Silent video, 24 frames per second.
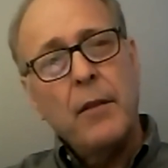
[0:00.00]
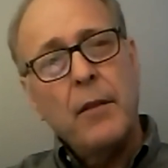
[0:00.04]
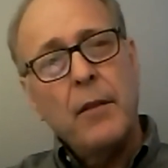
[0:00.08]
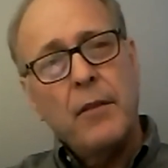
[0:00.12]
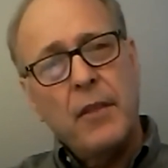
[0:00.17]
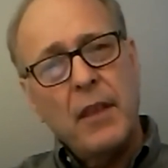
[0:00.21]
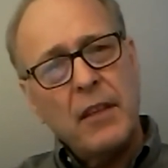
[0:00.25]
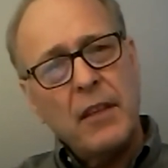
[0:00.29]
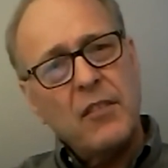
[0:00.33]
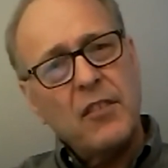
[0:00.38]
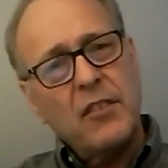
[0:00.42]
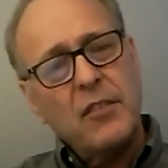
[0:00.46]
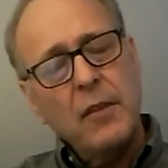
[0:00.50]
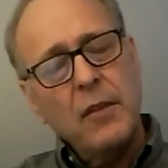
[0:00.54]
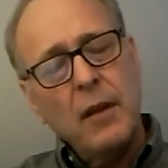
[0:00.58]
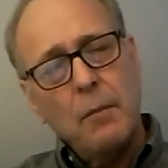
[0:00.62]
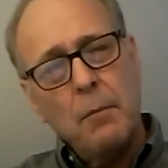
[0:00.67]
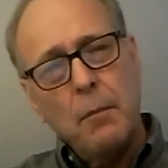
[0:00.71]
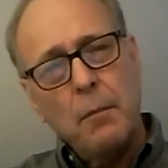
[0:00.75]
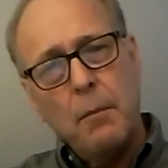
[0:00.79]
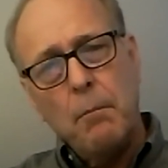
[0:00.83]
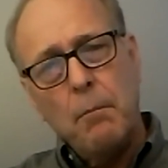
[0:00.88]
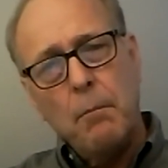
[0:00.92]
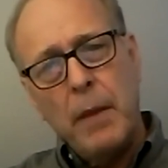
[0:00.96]
that
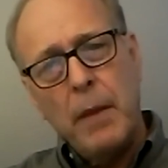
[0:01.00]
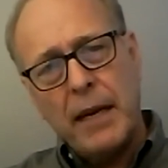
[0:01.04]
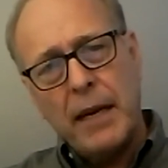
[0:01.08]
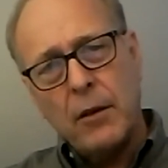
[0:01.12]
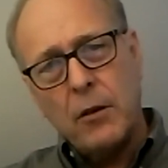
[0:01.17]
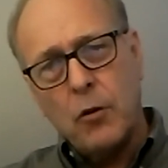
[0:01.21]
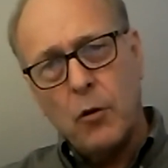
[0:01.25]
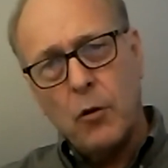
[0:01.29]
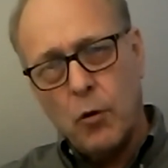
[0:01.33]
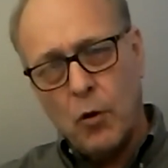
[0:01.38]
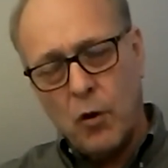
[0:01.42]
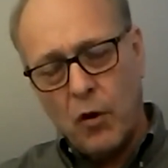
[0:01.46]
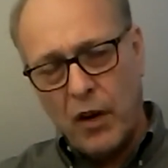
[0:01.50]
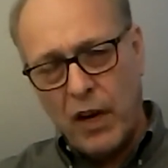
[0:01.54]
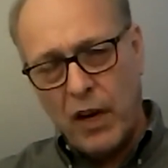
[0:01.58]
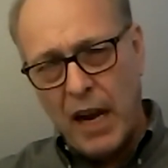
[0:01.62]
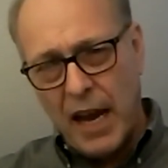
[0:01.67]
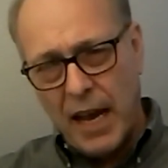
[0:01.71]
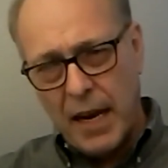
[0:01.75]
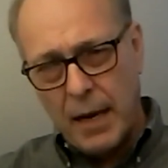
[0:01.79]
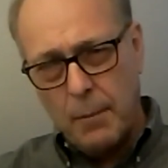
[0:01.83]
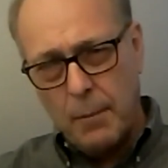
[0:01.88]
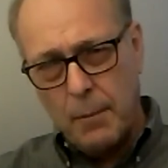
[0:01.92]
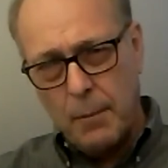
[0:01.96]
medical
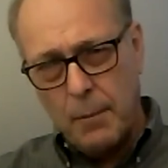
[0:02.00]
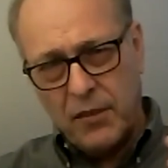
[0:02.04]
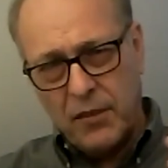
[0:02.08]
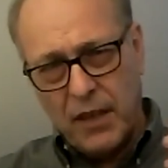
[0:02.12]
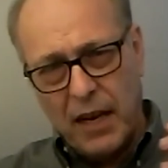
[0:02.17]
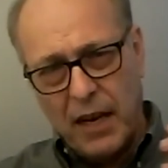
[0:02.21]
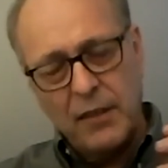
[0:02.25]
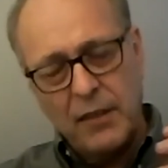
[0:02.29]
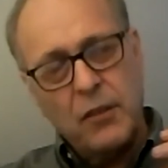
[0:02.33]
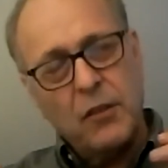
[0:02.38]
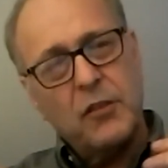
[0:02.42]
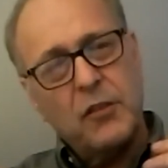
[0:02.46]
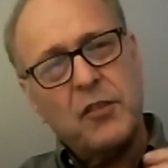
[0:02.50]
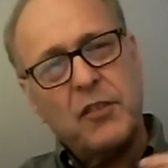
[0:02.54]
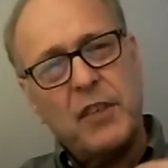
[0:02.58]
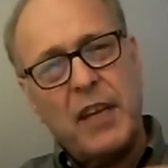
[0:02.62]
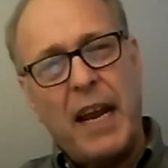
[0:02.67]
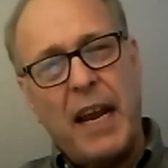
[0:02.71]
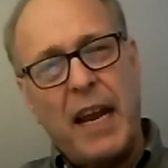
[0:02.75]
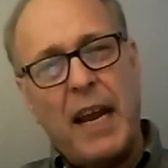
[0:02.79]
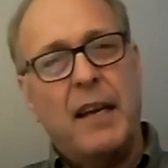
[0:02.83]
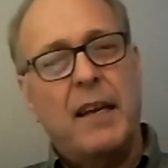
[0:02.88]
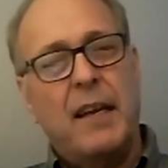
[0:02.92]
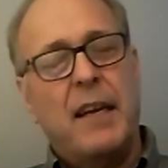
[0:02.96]
ergonomists
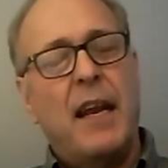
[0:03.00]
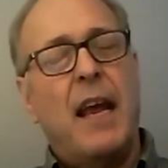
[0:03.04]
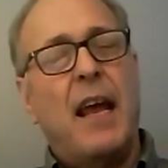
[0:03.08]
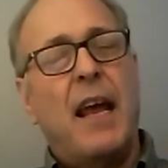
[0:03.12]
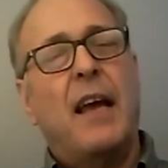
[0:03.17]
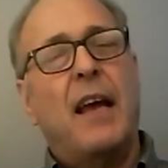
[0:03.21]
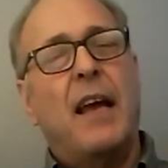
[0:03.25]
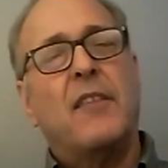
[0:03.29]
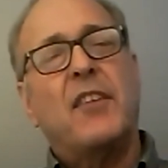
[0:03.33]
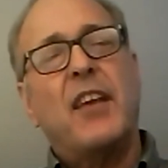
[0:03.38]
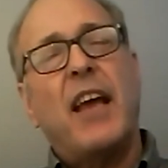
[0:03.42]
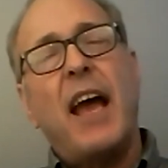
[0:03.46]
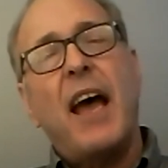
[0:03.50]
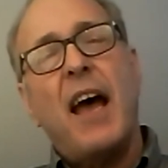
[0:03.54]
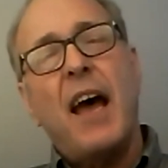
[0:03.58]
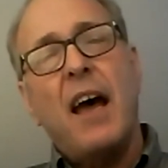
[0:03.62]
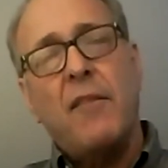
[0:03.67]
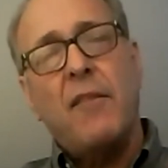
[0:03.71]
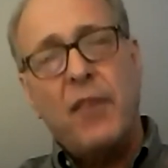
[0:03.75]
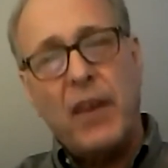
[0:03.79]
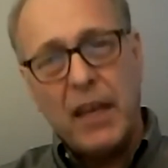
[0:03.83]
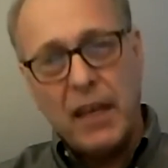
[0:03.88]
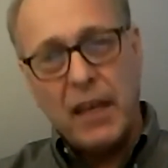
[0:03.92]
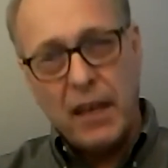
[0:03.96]
understand as
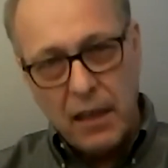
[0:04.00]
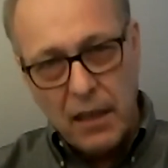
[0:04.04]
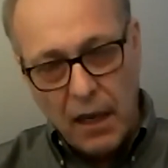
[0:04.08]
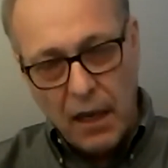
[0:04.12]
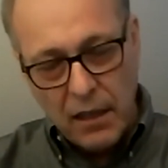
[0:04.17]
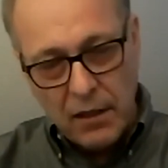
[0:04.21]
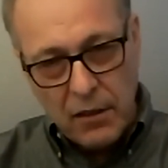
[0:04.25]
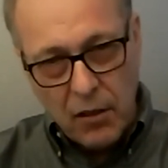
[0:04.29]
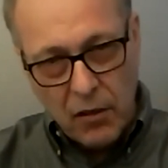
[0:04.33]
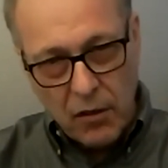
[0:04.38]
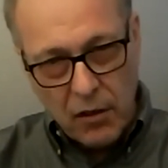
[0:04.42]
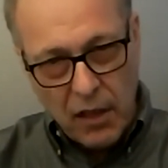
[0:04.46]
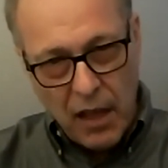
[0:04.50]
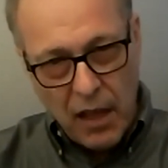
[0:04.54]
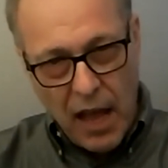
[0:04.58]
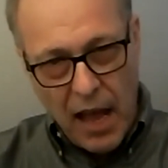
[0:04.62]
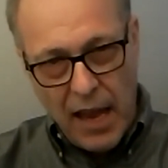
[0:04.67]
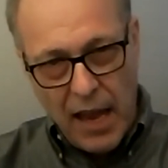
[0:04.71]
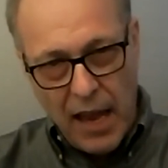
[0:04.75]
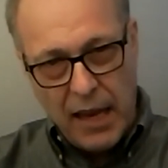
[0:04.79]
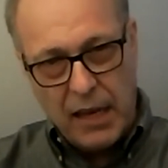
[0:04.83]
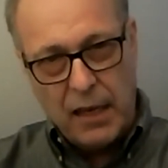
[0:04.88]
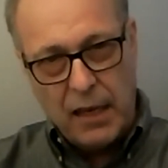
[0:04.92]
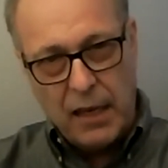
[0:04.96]
having an
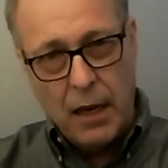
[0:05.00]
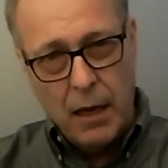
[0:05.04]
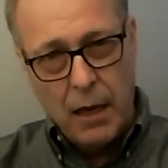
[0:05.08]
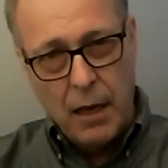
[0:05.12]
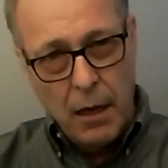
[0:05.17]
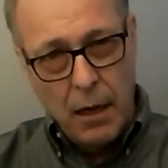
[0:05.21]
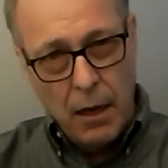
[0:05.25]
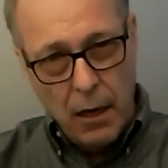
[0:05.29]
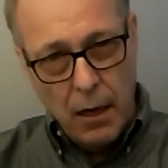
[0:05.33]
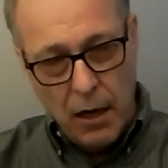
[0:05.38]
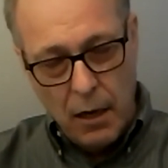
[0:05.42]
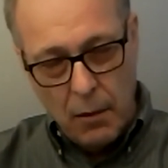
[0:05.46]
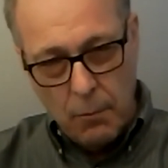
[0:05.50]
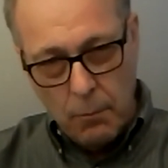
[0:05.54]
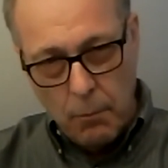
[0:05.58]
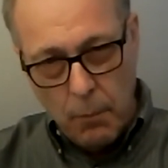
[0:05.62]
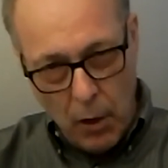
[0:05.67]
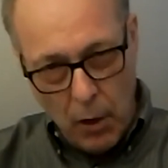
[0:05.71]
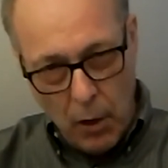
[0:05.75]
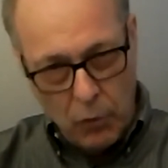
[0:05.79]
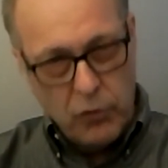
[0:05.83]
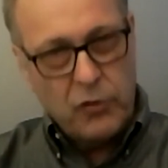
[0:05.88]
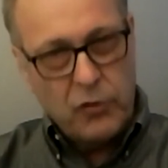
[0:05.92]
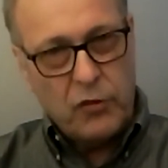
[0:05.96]
underlying
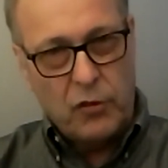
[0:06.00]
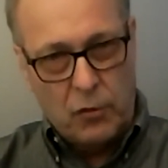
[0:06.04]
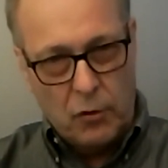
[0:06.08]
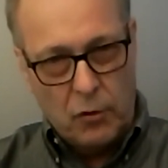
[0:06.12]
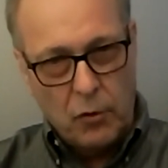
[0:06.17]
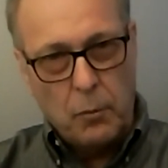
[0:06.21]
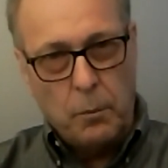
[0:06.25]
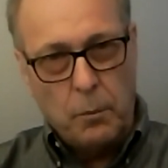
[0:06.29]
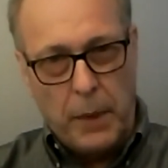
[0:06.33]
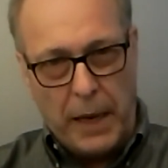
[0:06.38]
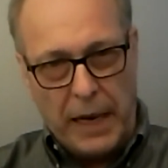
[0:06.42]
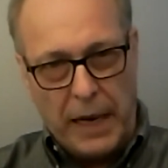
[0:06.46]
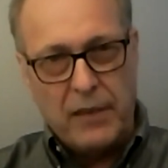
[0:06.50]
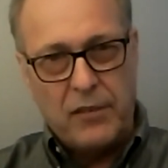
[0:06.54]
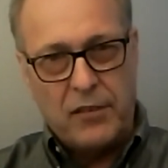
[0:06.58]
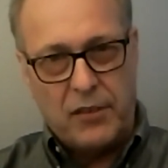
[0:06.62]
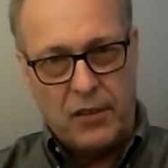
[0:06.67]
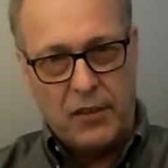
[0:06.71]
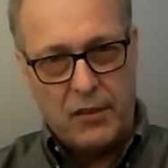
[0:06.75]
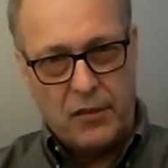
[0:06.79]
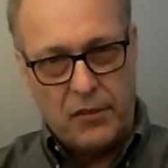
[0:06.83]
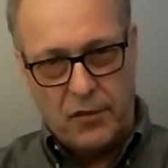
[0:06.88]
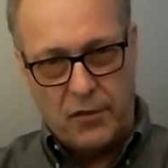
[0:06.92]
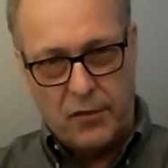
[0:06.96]
emotional
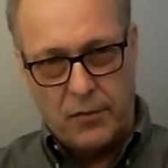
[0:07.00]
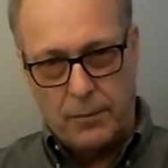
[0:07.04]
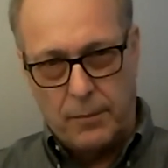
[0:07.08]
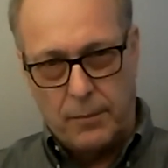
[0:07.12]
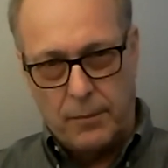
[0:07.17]
basis.